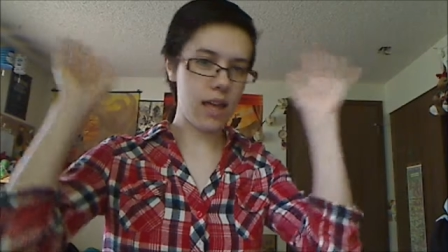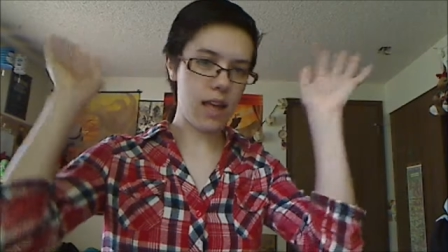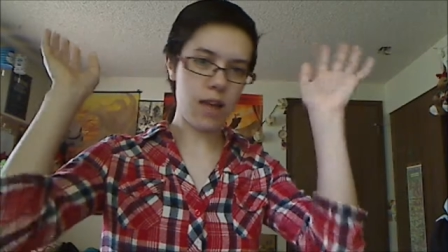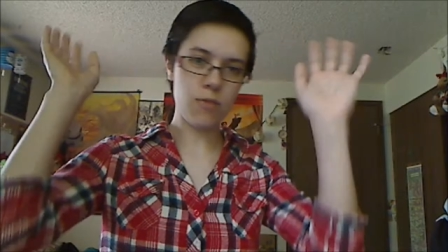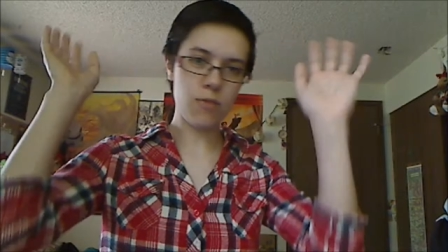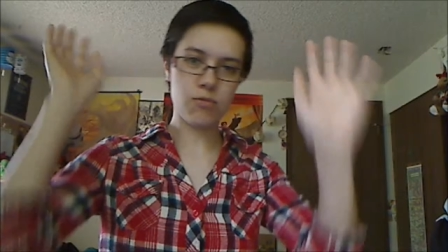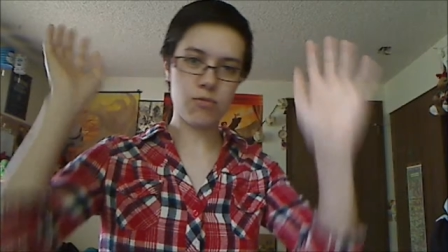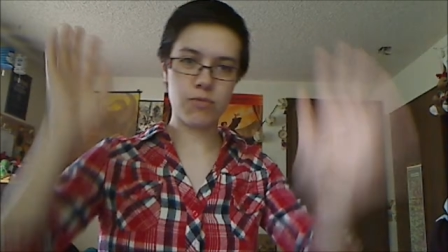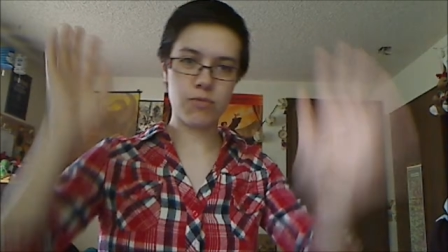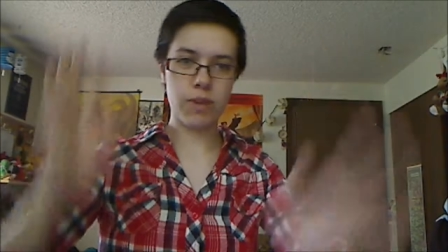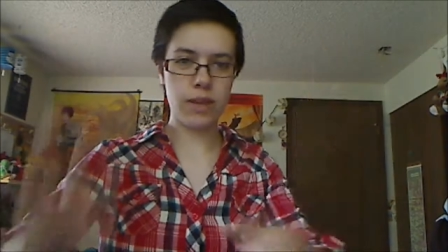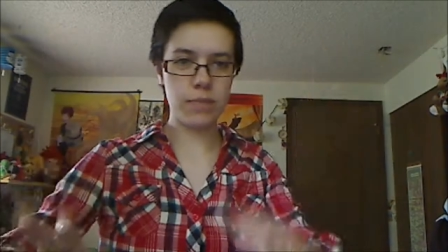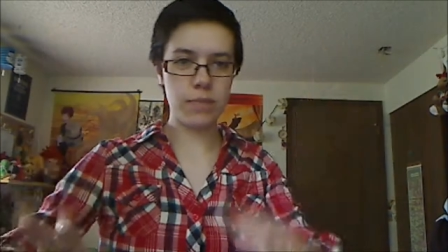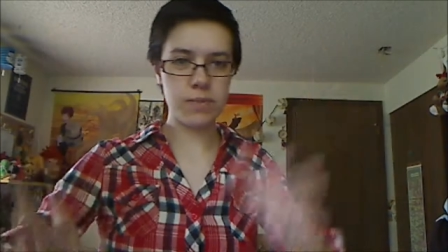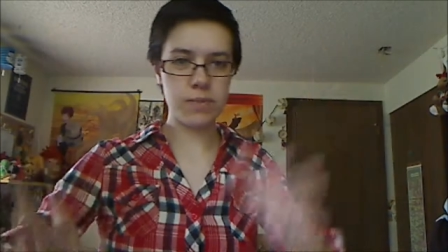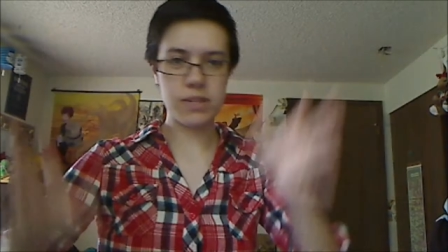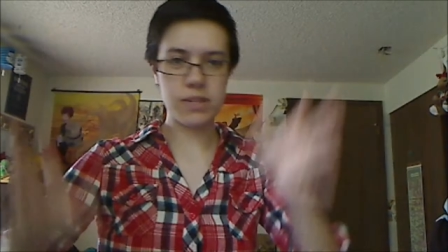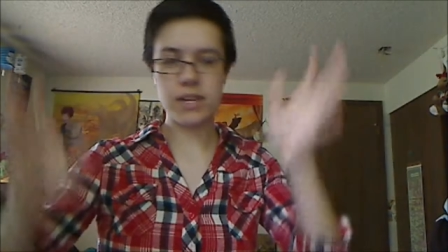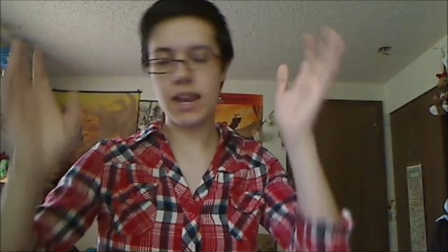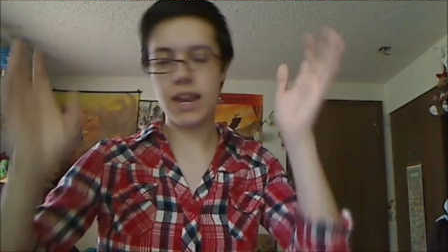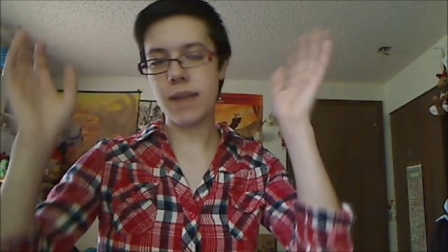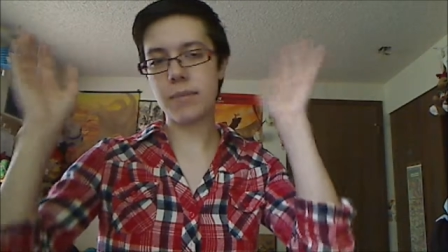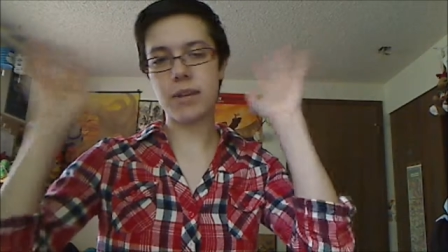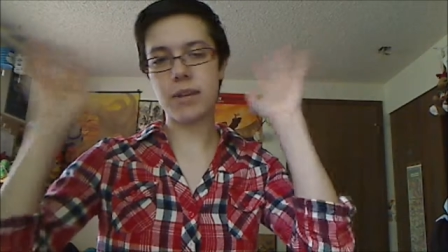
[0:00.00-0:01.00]
Ripped.
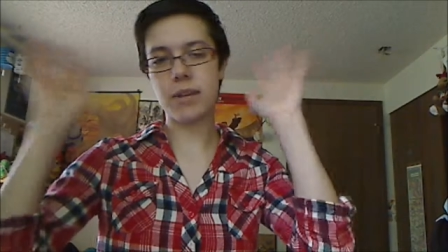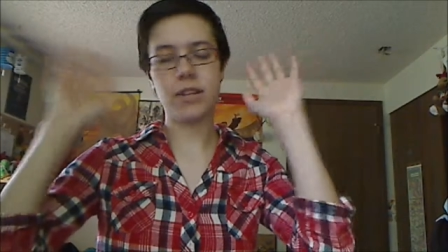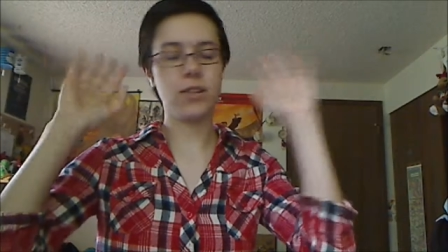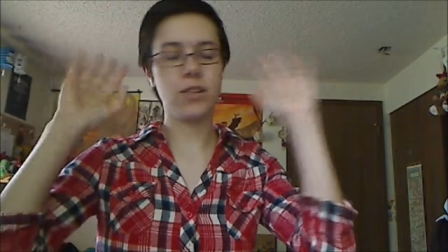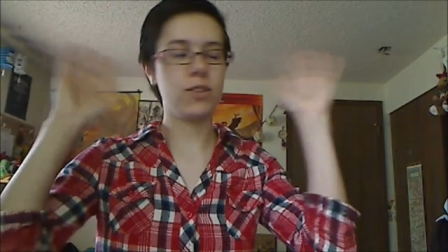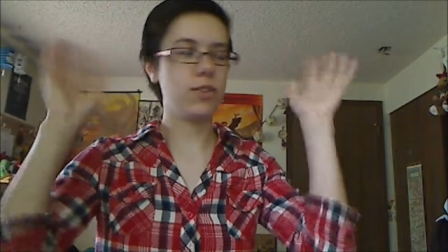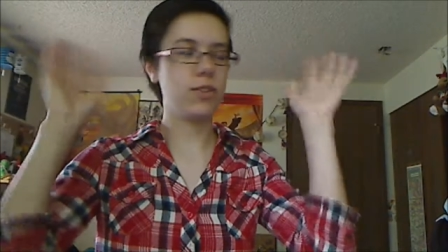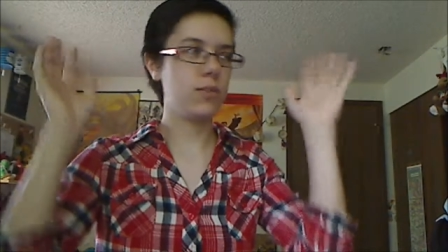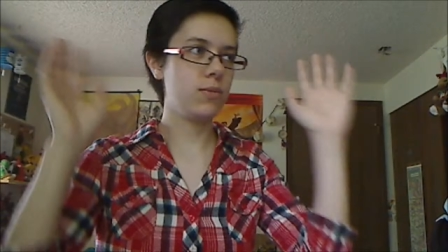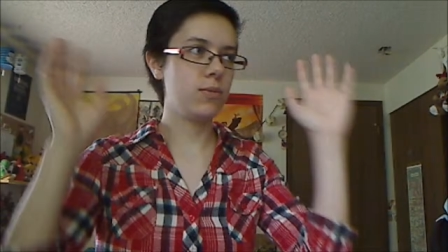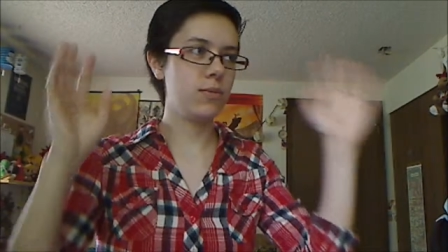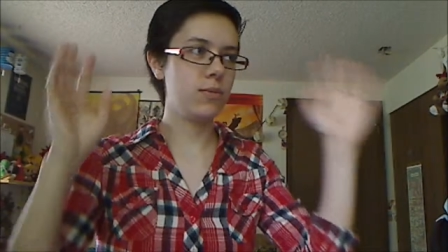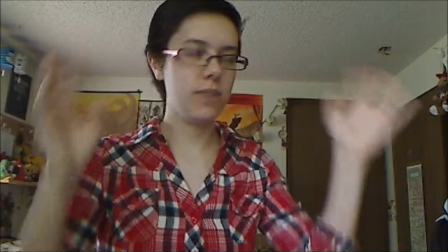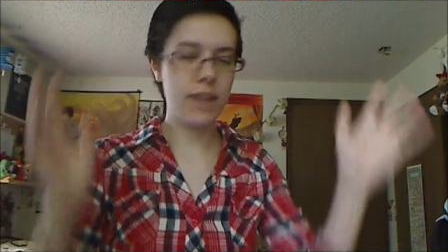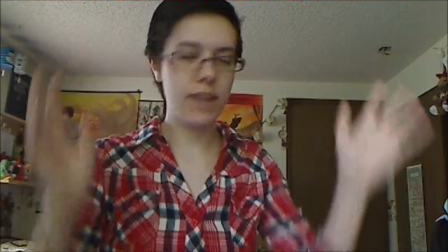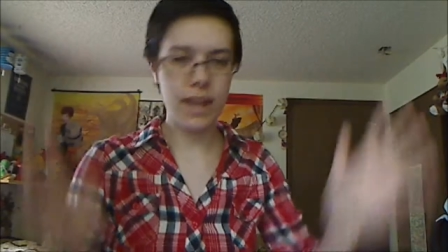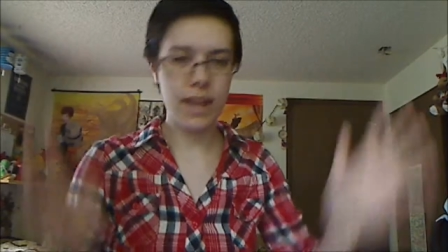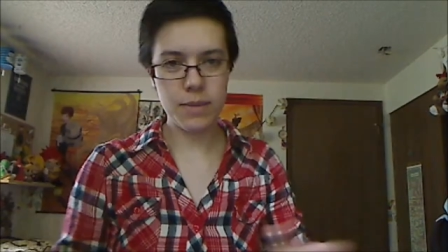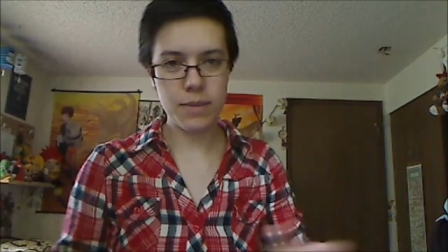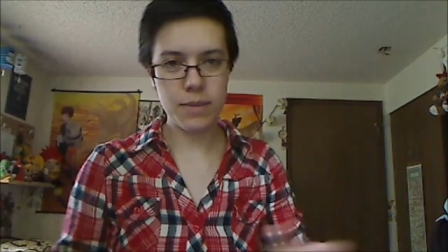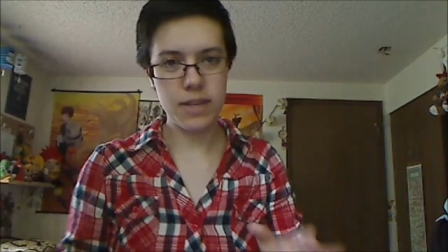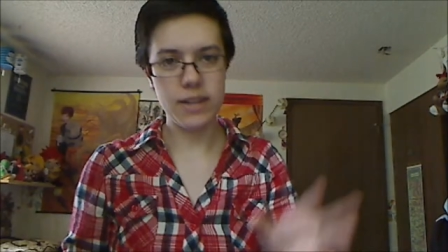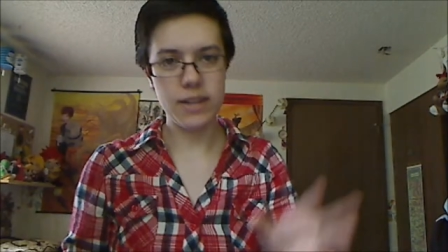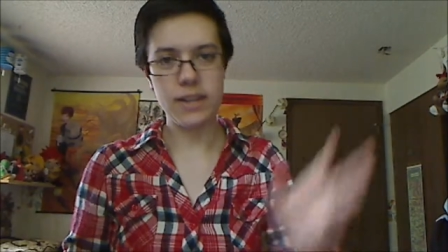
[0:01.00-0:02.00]
I mean, you
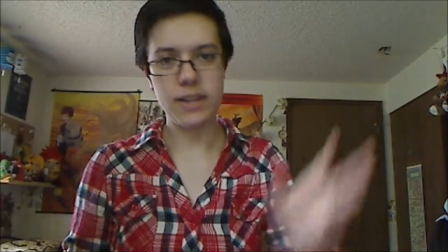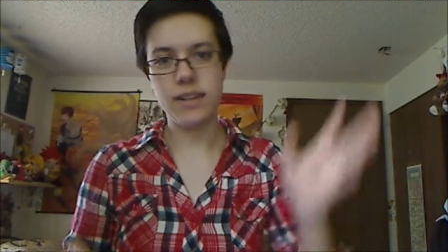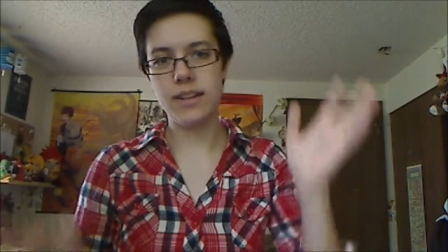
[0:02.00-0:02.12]
name it.